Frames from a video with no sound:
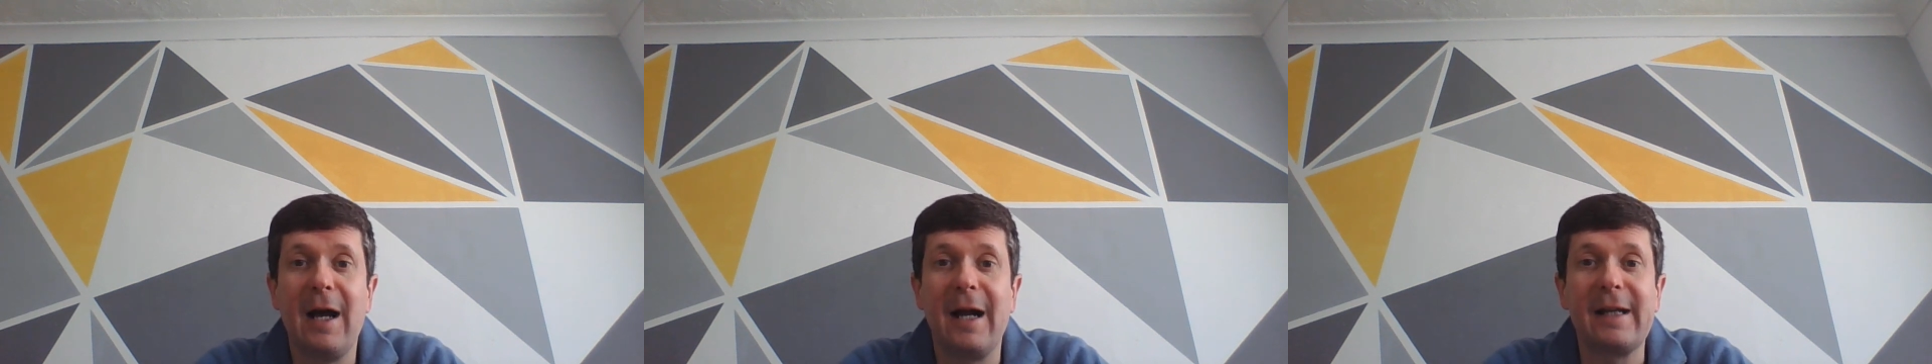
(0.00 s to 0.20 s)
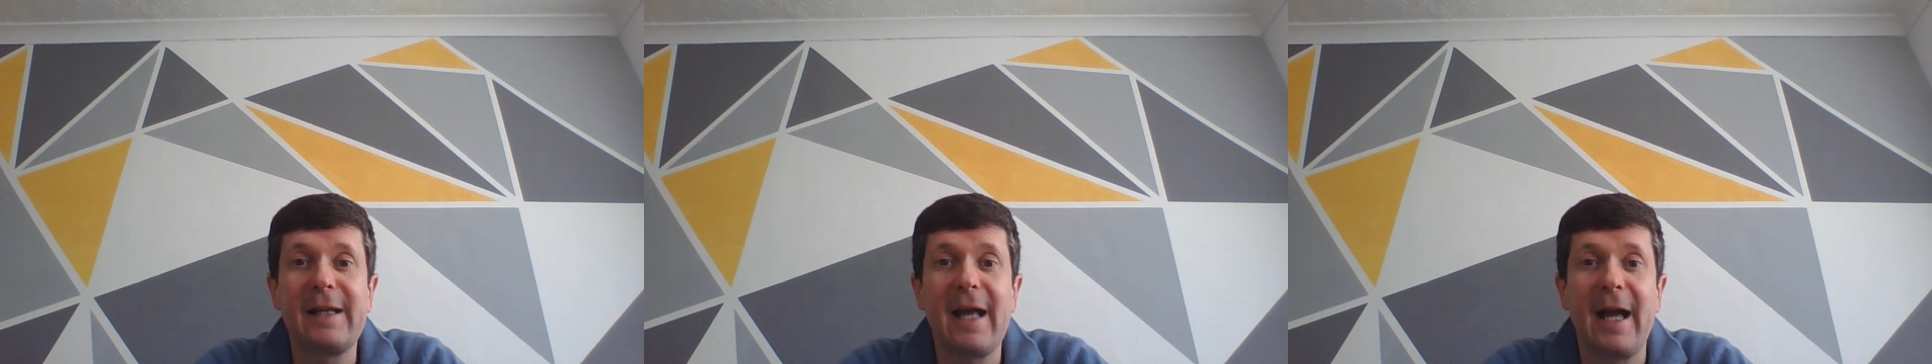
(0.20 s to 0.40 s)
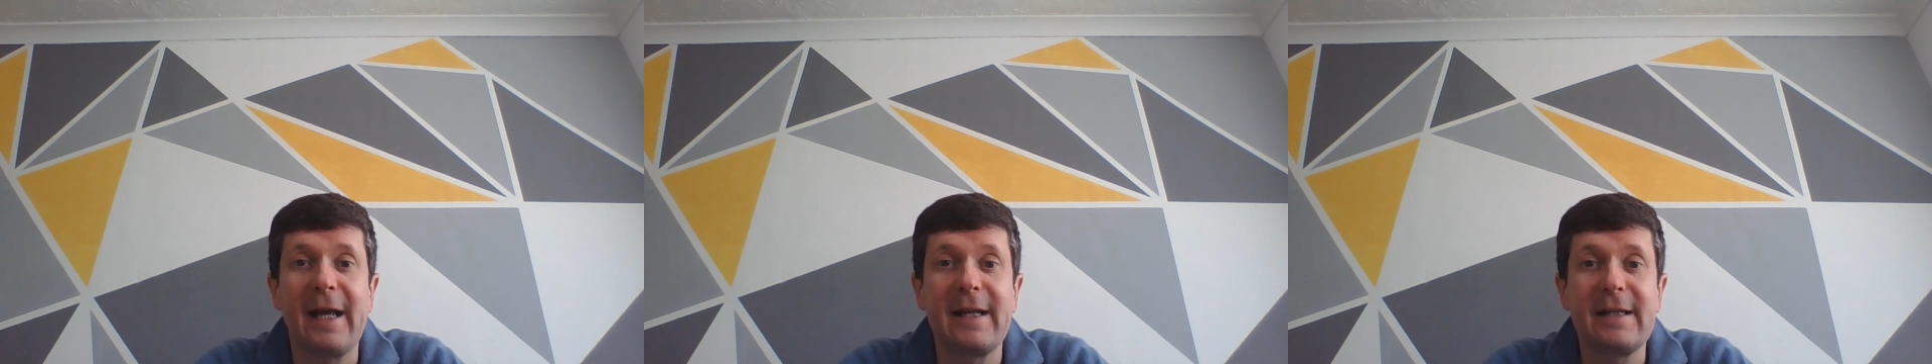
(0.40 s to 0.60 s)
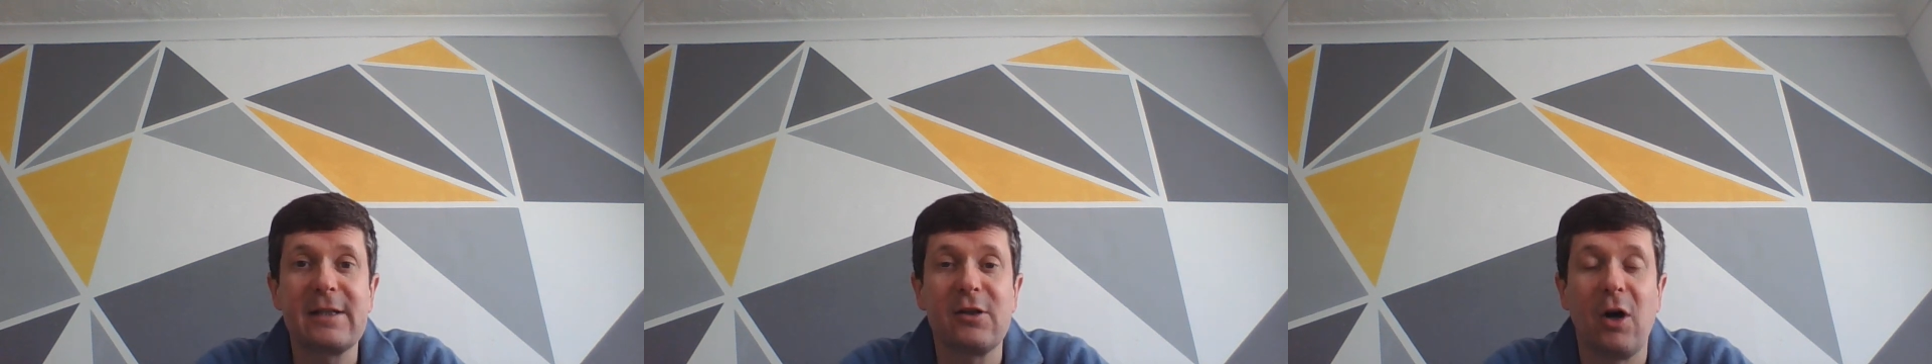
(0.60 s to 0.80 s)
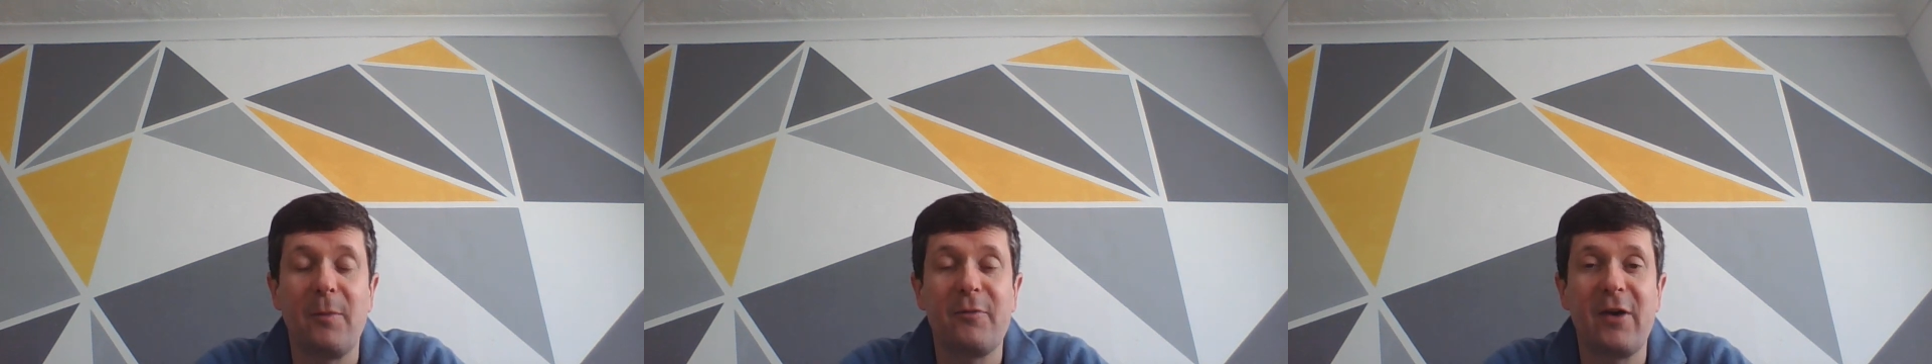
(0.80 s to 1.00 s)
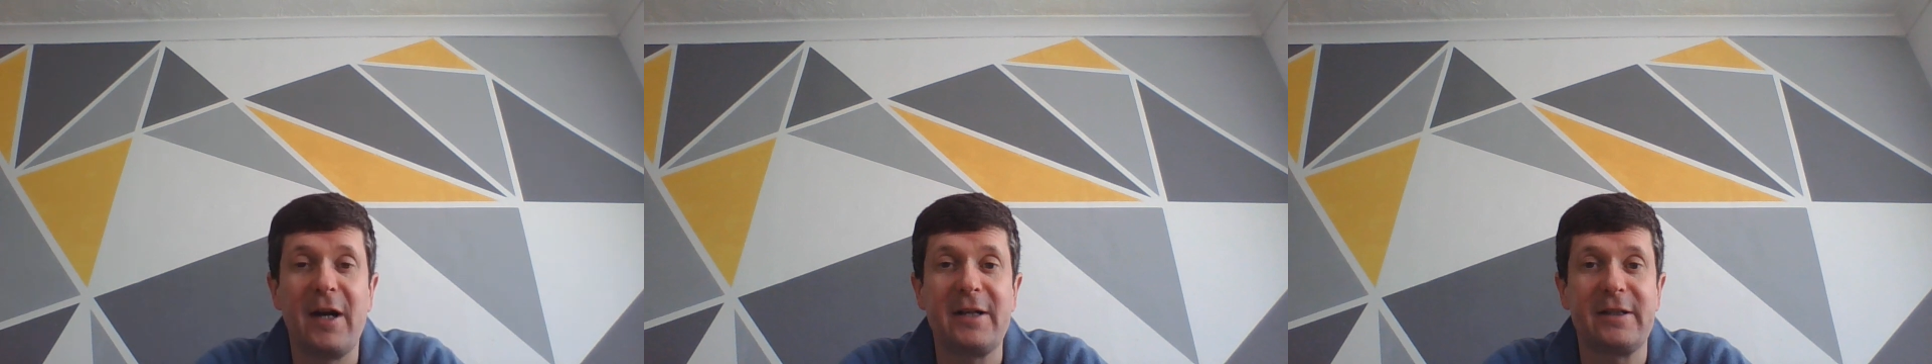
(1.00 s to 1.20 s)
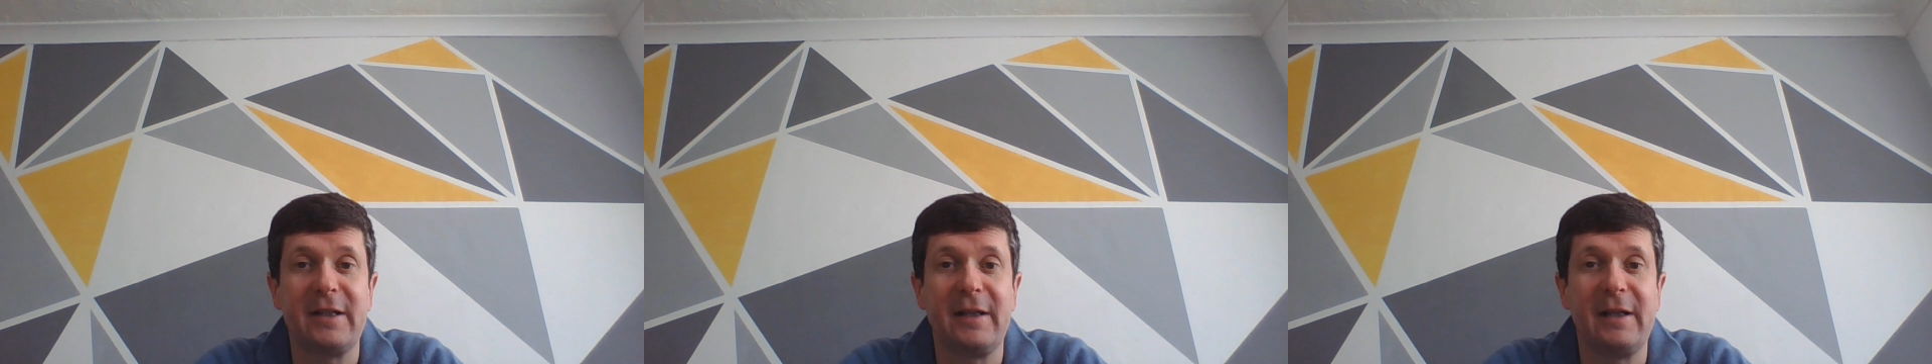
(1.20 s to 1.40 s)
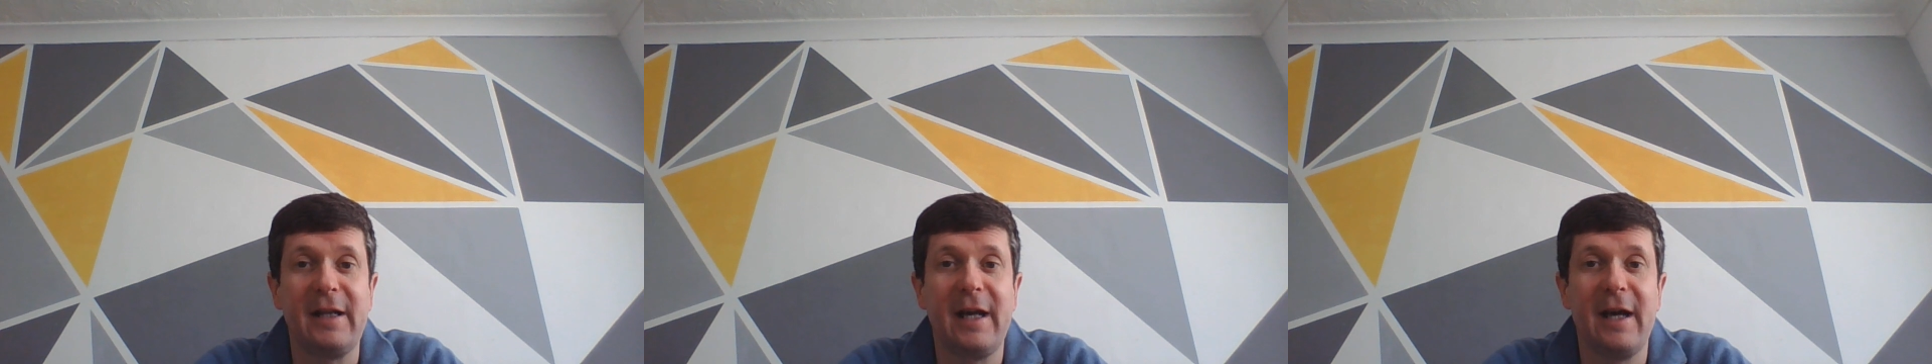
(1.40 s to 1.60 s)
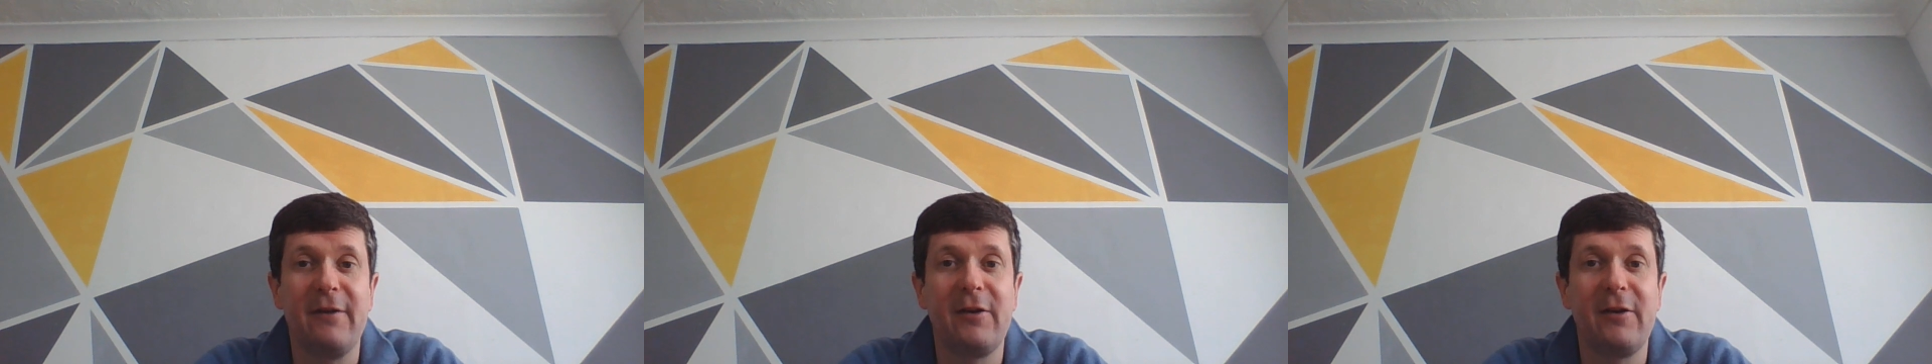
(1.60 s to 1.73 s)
and gangs operating in the